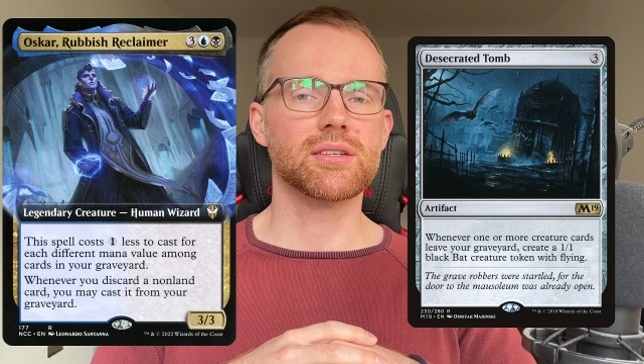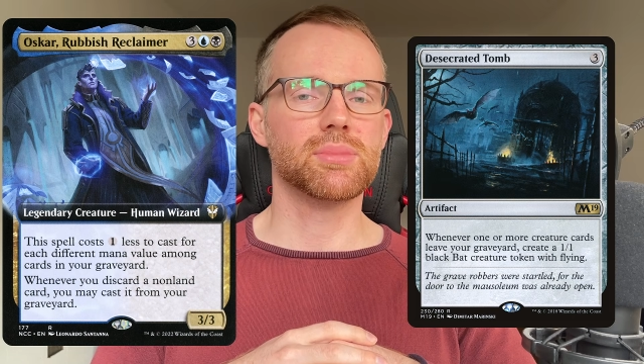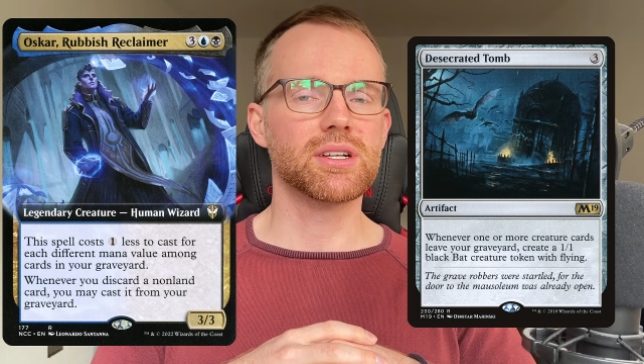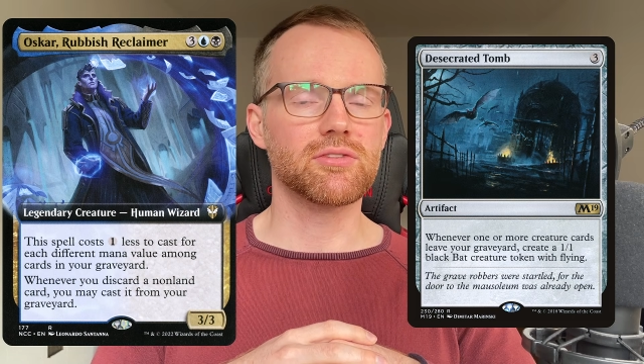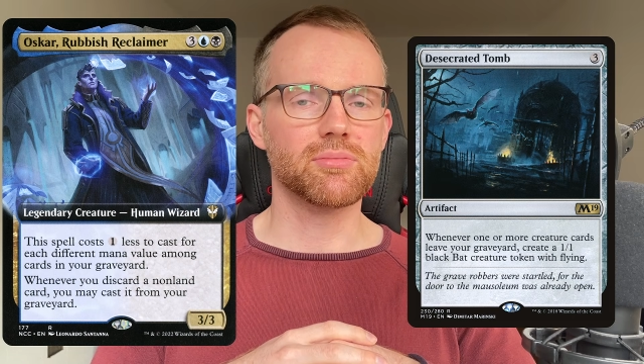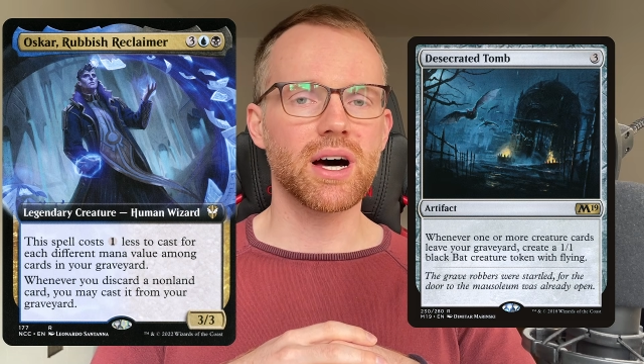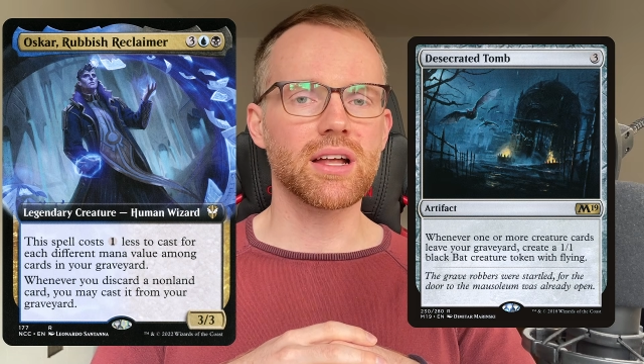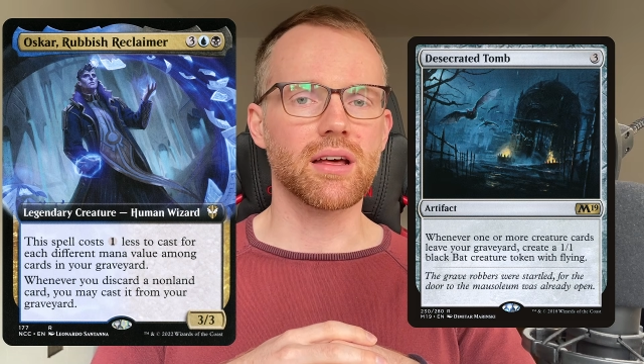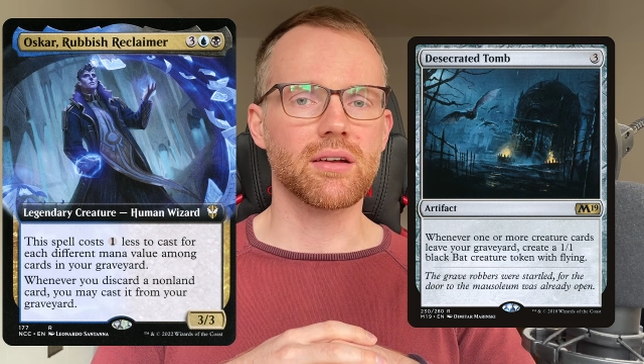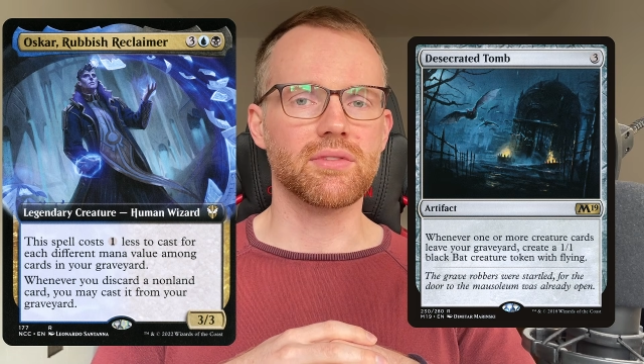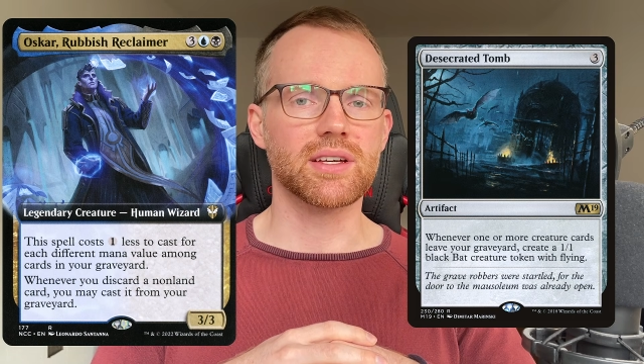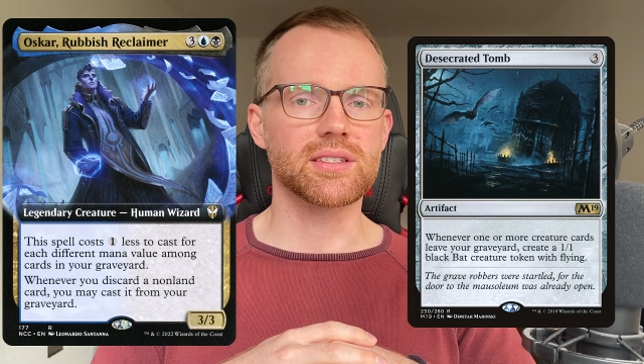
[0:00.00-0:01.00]
a bit of mana
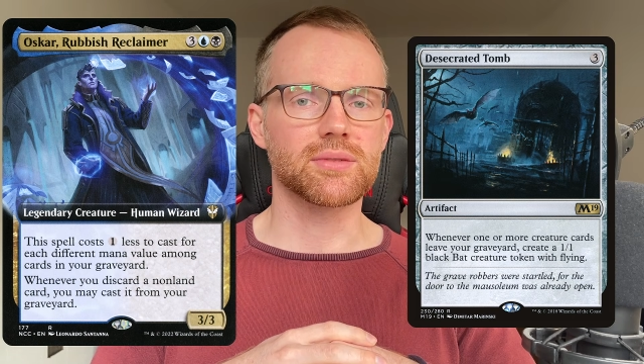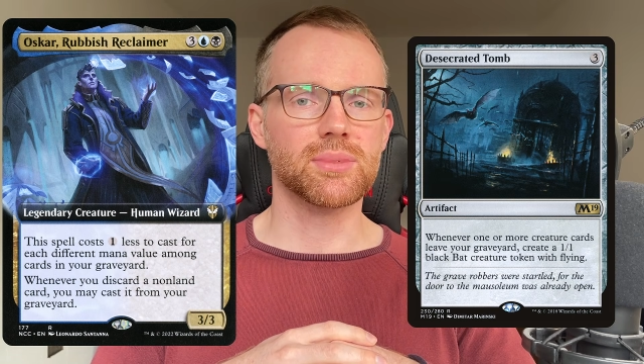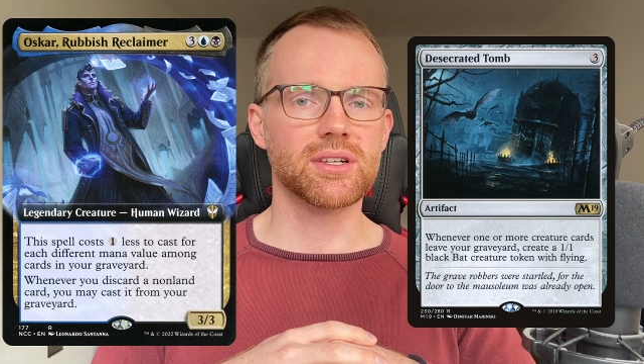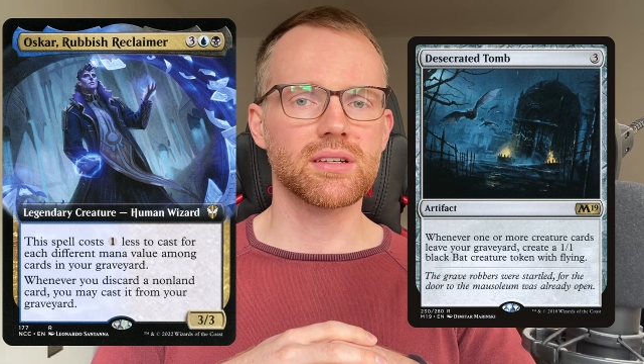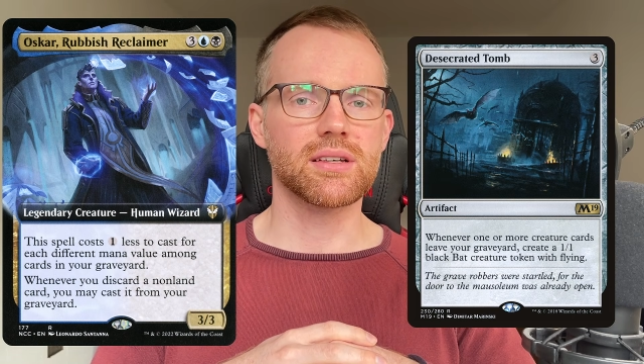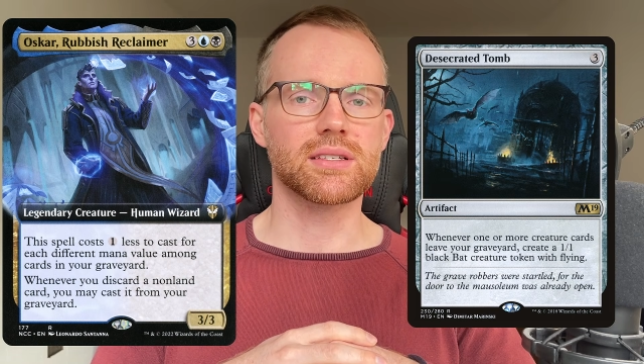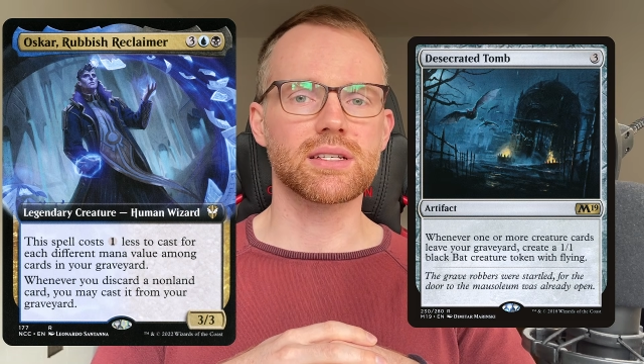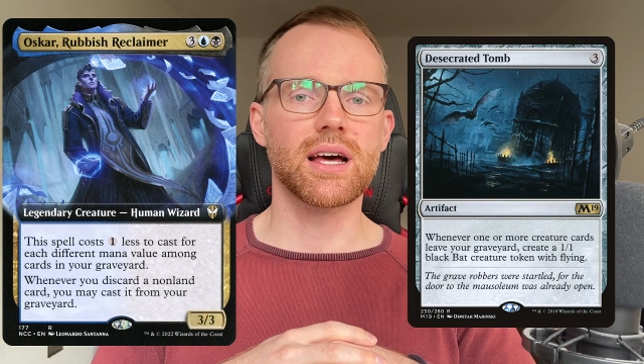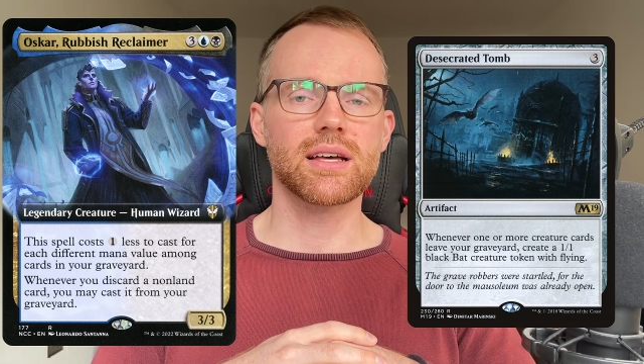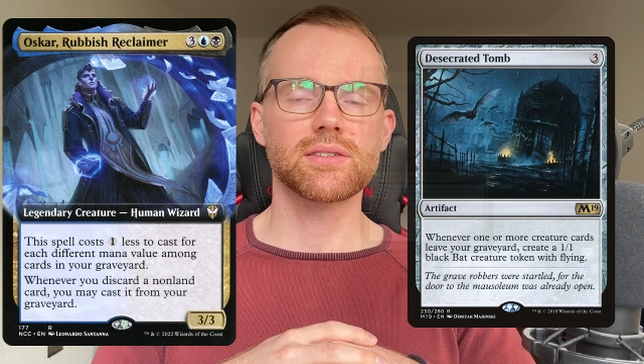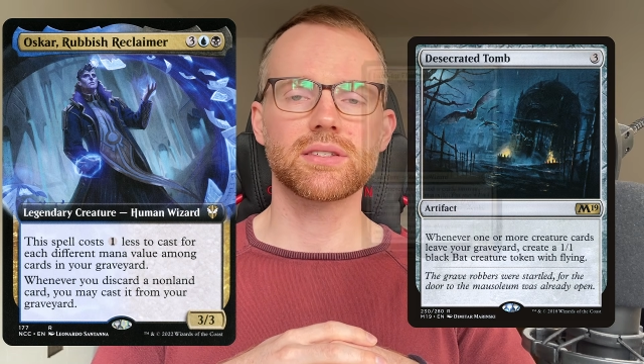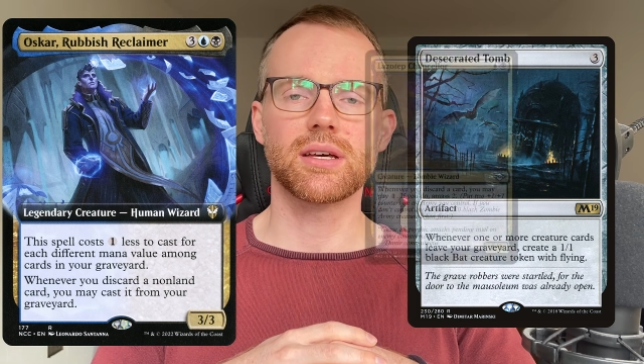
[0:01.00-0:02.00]
investment is
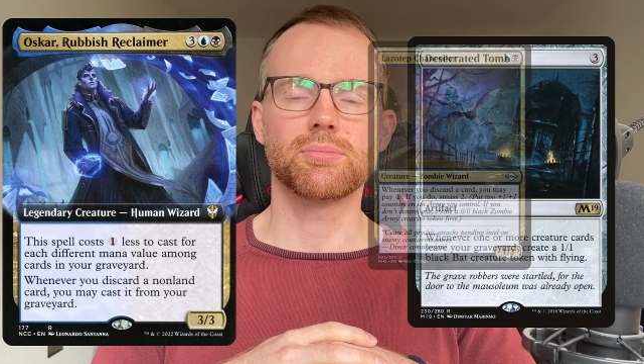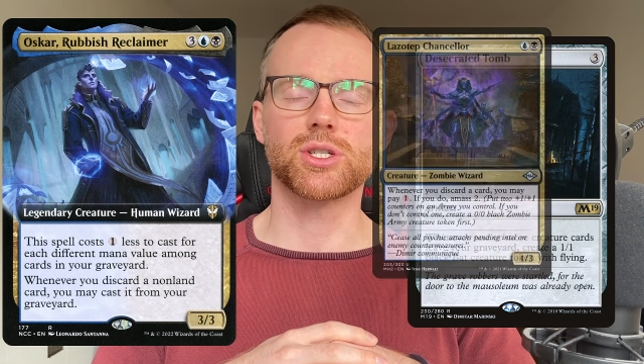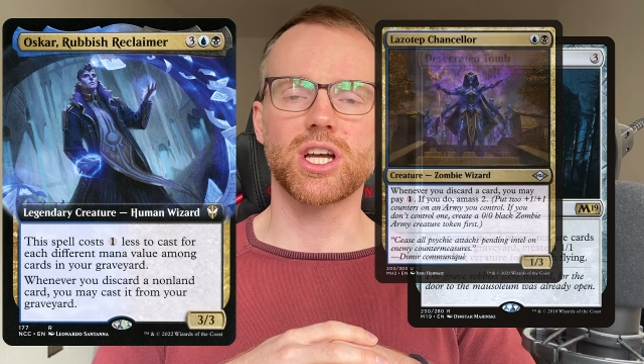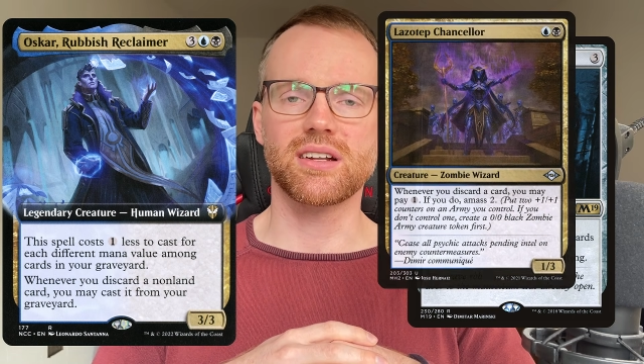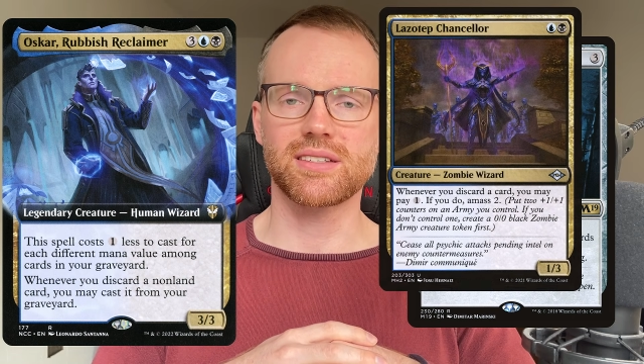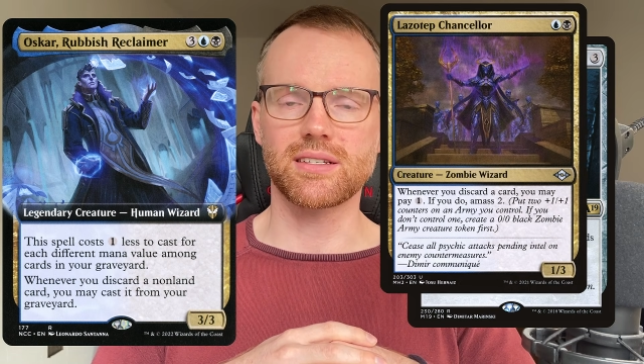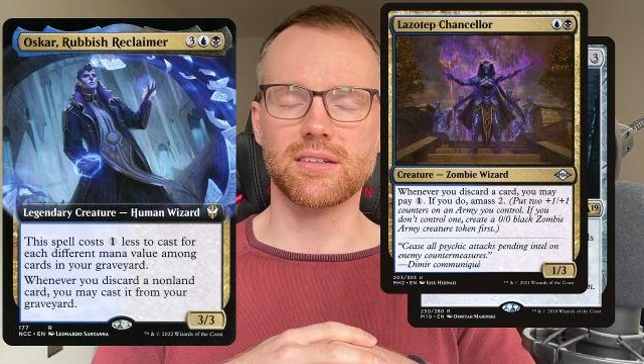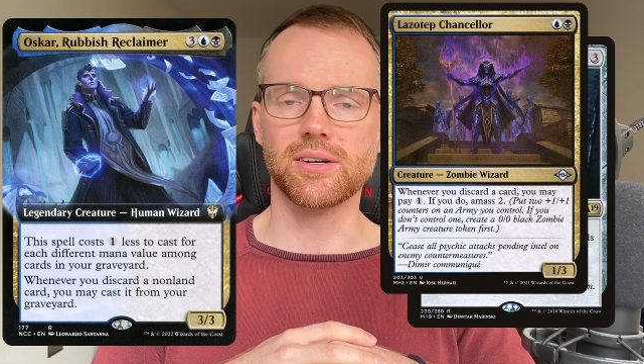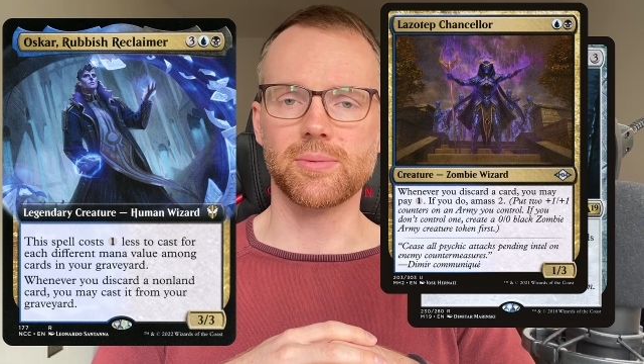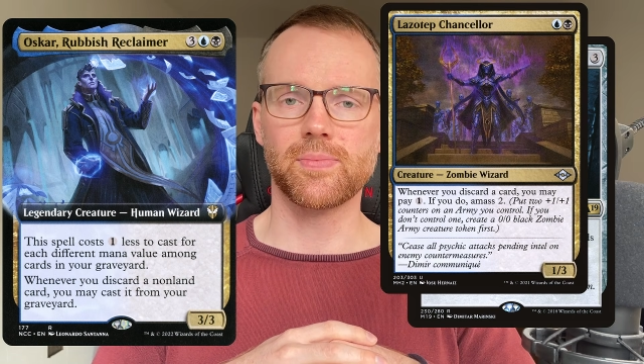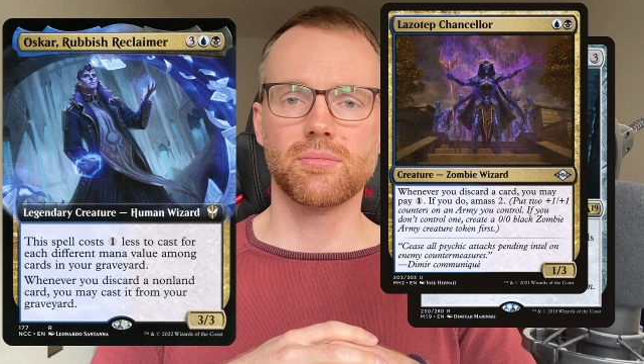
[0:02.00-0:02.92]
Lazotep Chancellor,